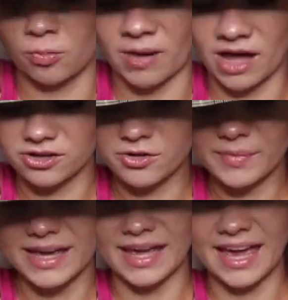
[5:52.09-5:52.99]

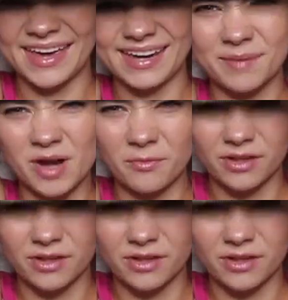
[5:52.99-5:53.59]
bottom, and I'm not